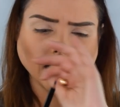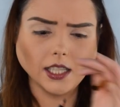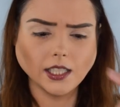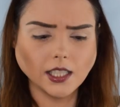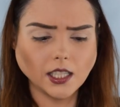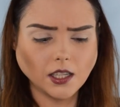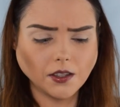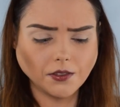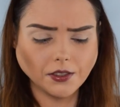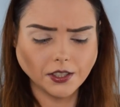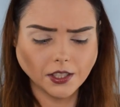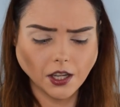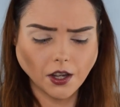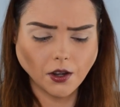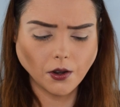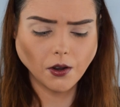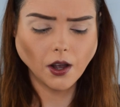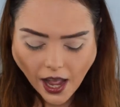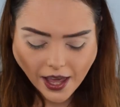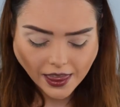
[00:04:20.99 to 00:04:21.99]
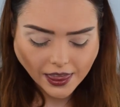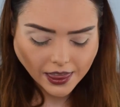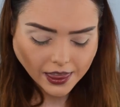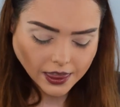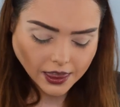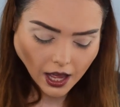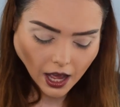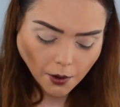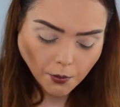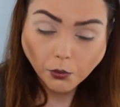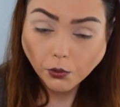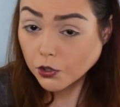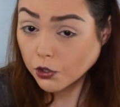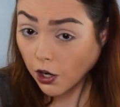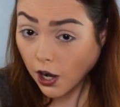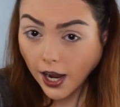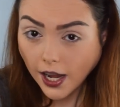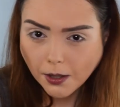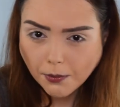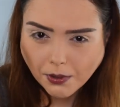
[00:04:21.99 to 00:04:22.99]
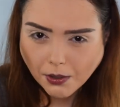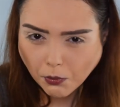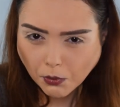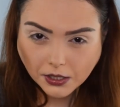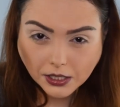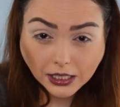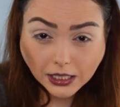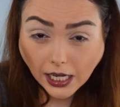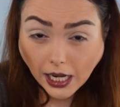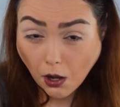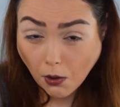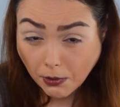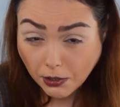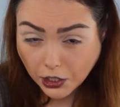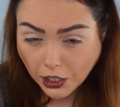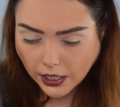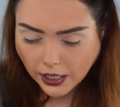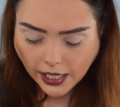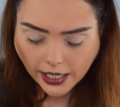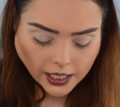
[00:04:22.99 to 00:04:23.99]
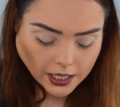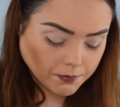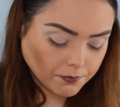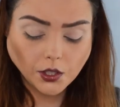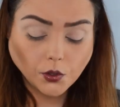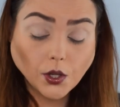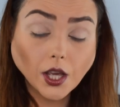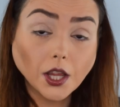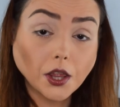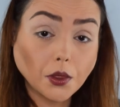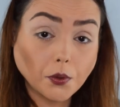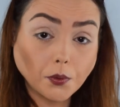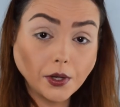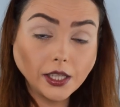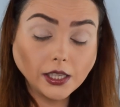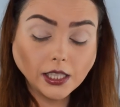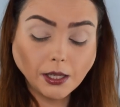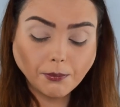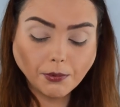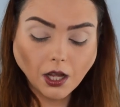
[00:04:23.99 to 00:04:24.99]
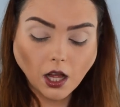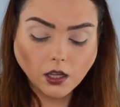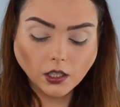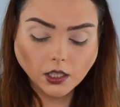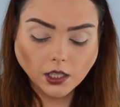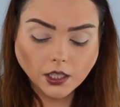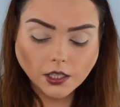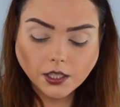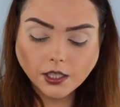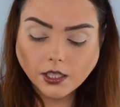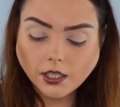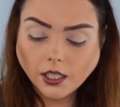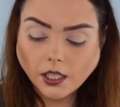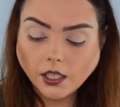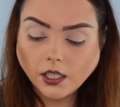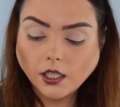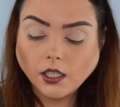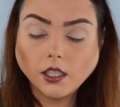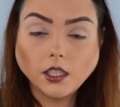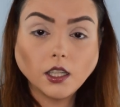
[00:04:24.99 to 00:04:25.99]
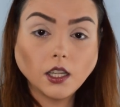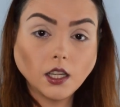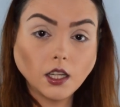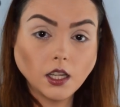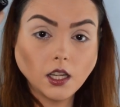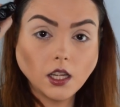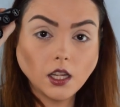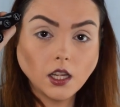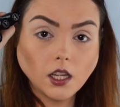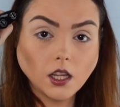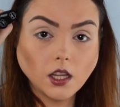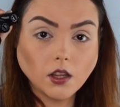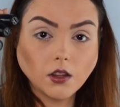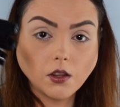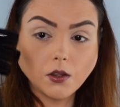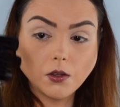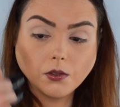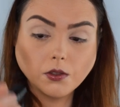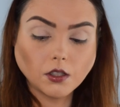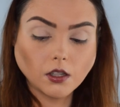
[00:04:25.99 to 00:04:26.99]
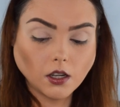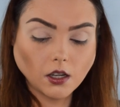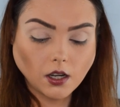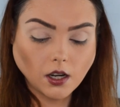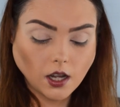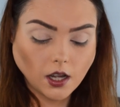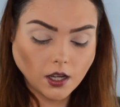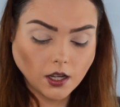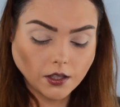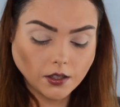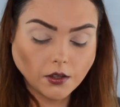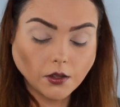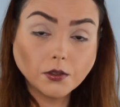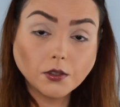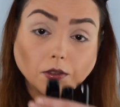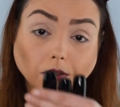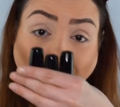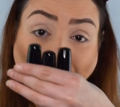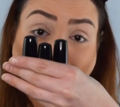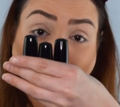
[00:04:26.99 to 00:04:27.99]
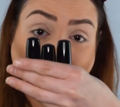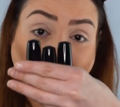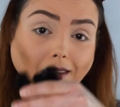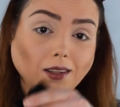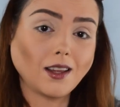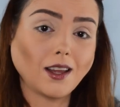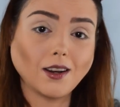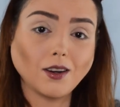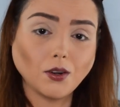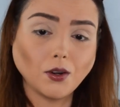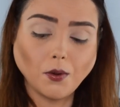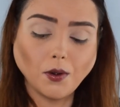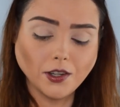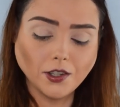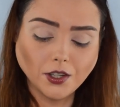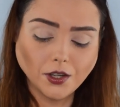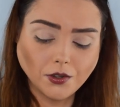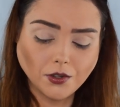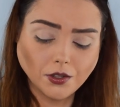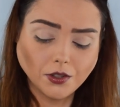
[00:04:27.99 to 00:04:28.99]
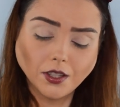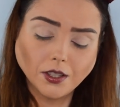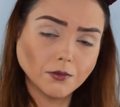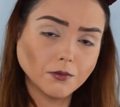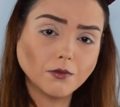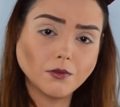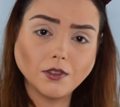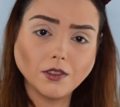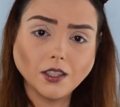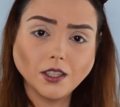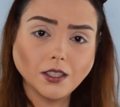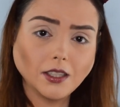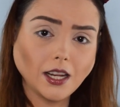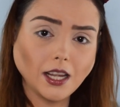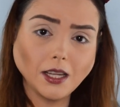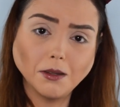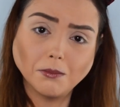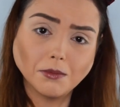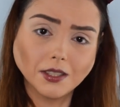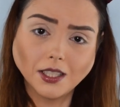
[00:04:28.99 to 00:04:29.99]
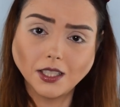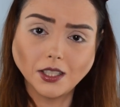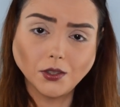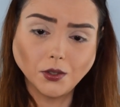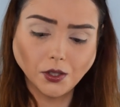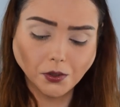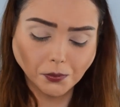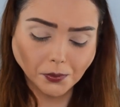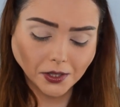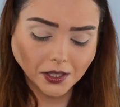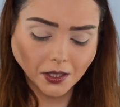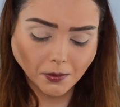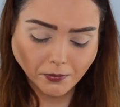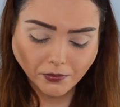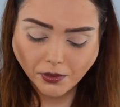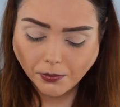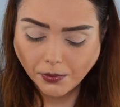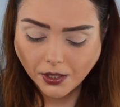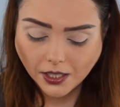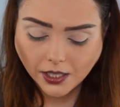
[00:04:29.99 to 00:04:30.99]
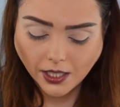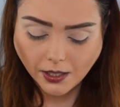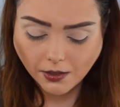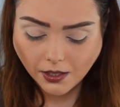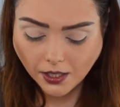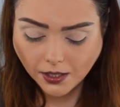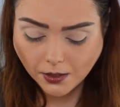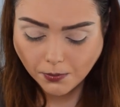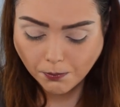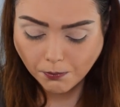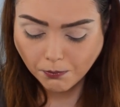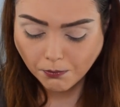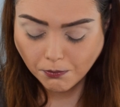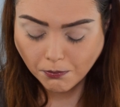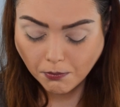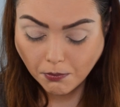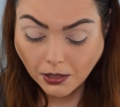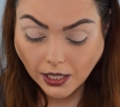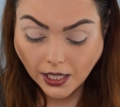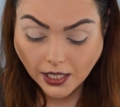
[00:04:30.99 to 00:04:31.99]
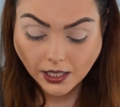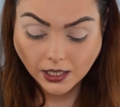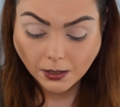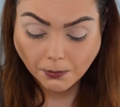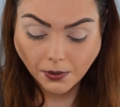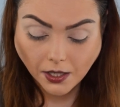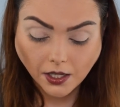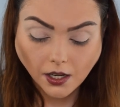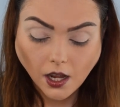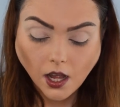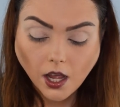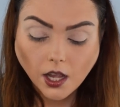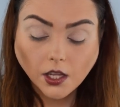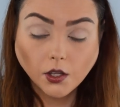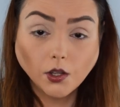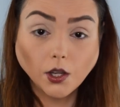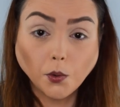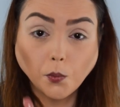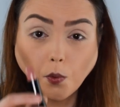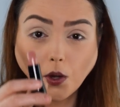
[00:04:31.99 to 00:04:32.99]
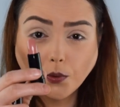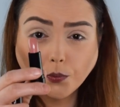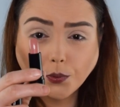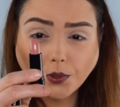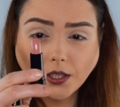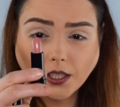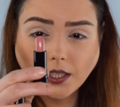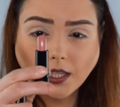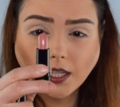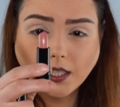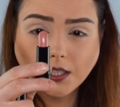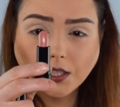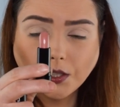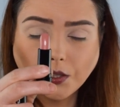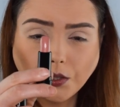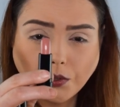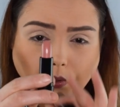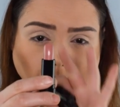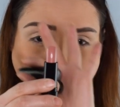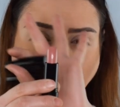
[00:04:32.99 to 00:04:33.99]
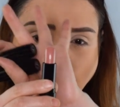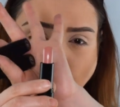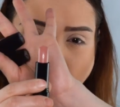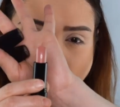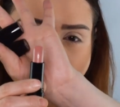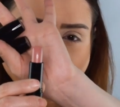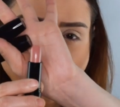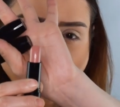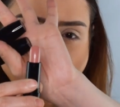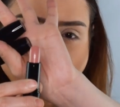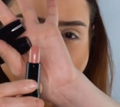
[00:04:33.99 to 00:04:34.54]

sensitive, so I, I will try it, but we'll see how much I like it. You get three lip colors. Those are uh, those are them. I don't know. I showed you the the names like you could read them from this this place, but you get one really nice neutral one,